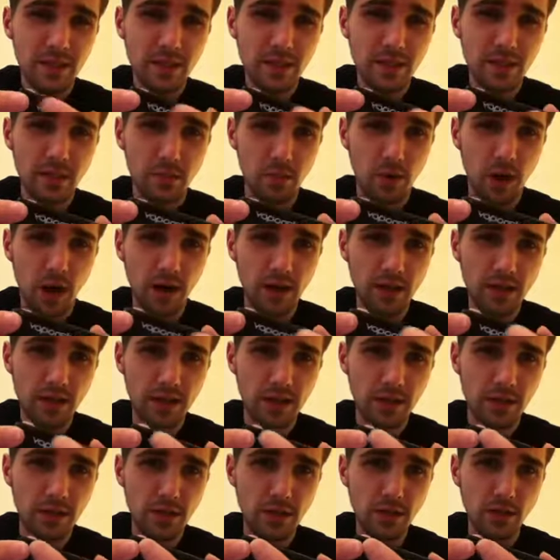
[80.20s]
the product that
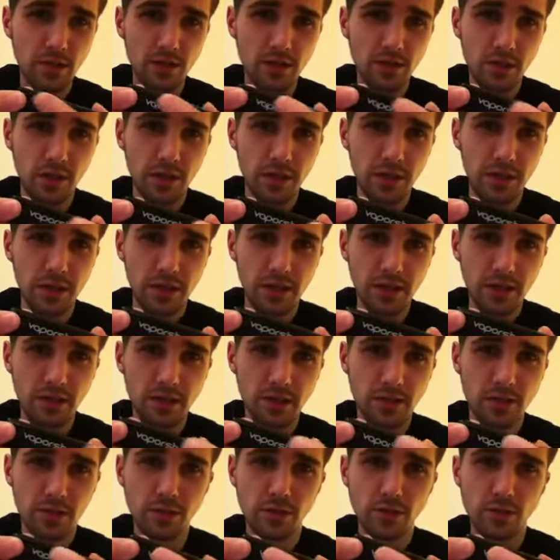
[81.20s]
they use on here
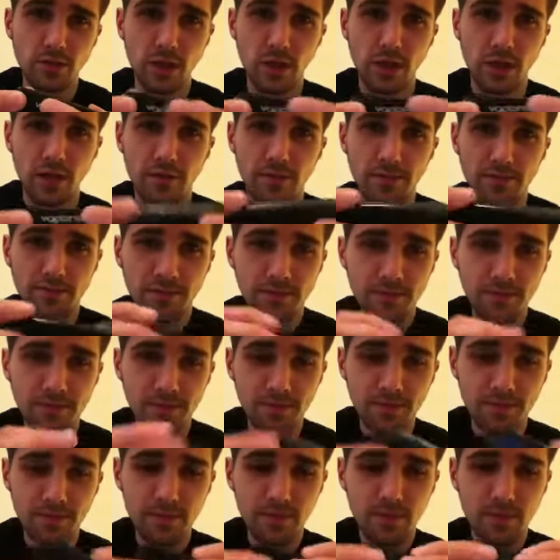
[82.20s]
to,
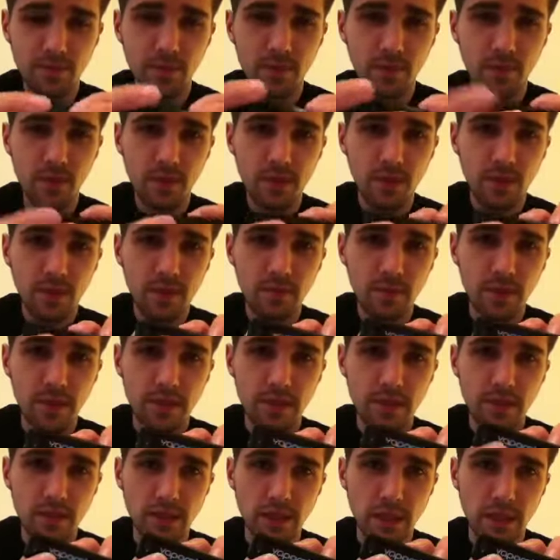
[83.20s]

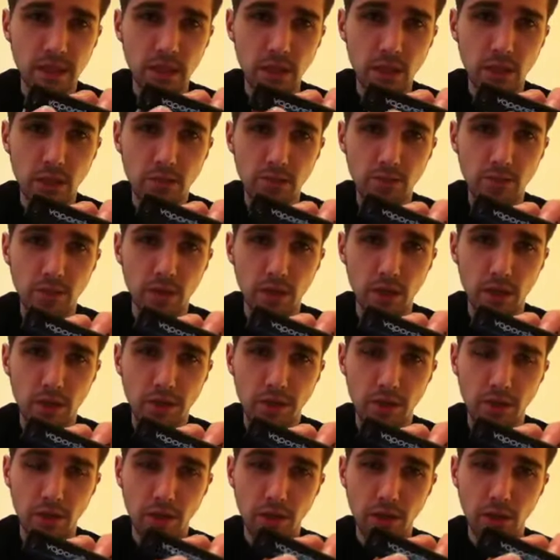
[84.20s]
basically put
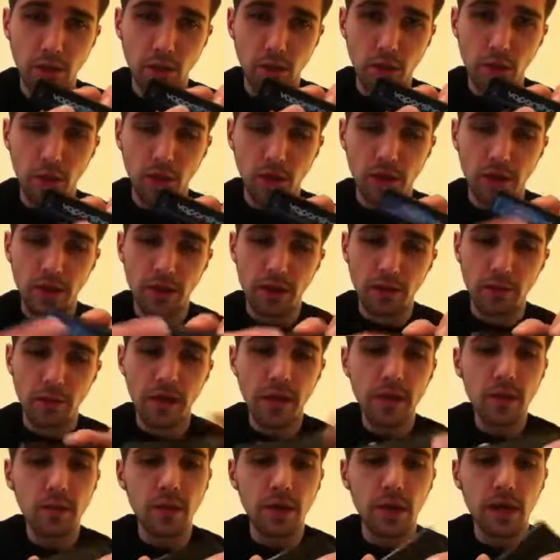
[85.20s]
their logo on there. But
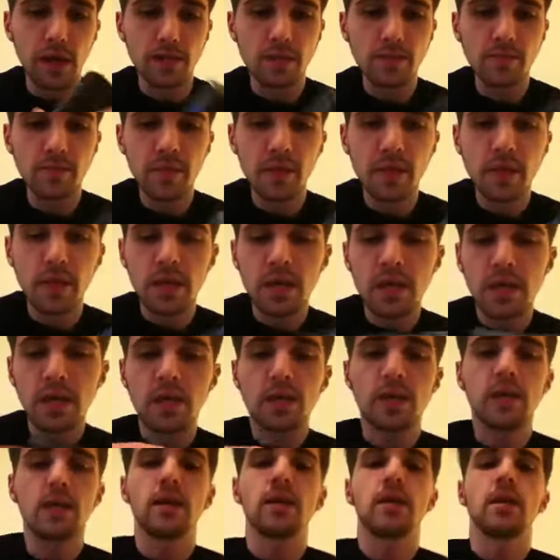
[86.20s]
anyway, guys,
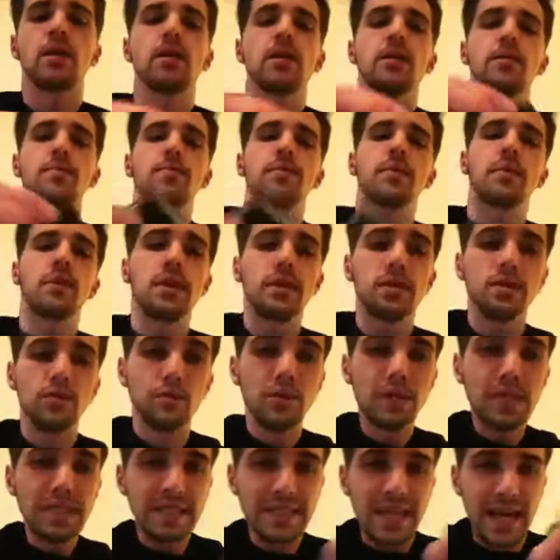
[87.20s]

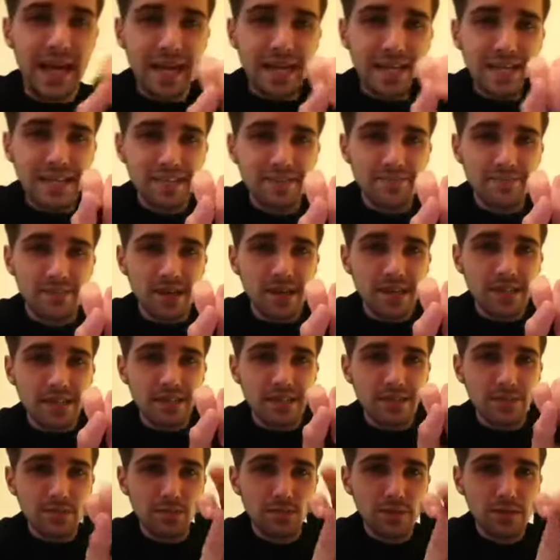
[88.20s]
really tiny
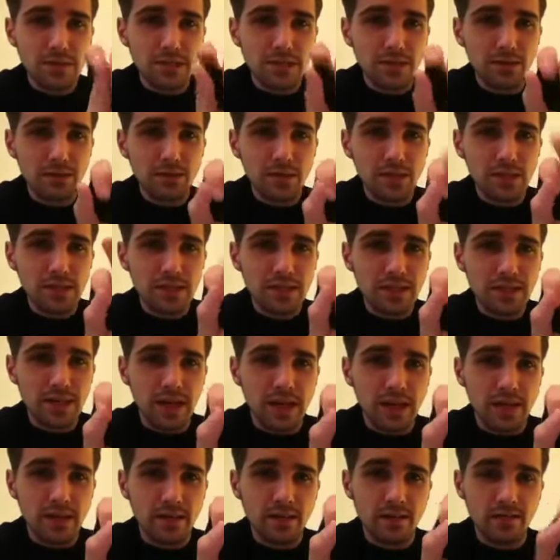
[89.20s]
device, really
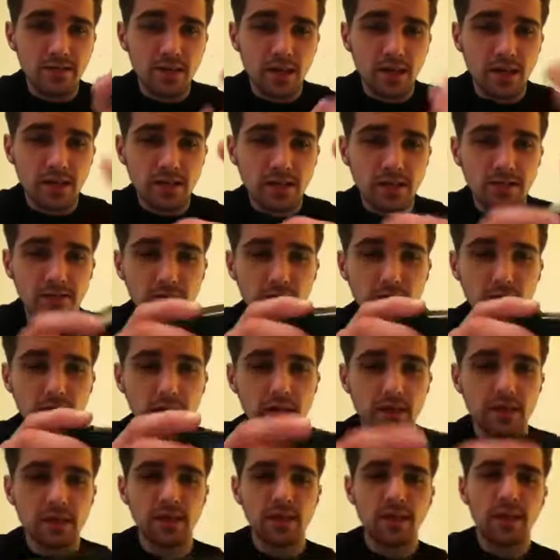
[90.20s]
tiny device. If you'd
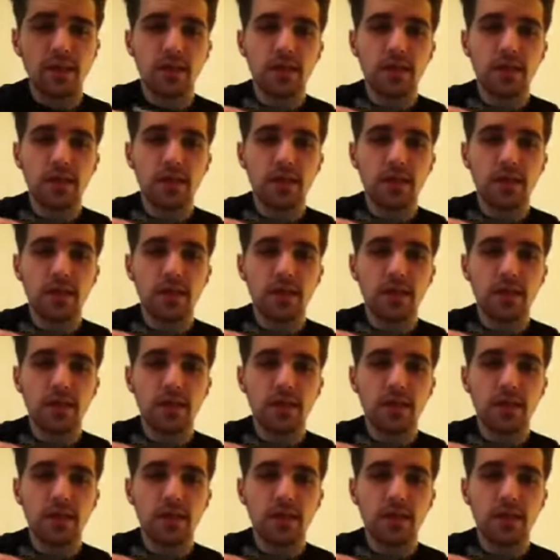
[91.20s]
like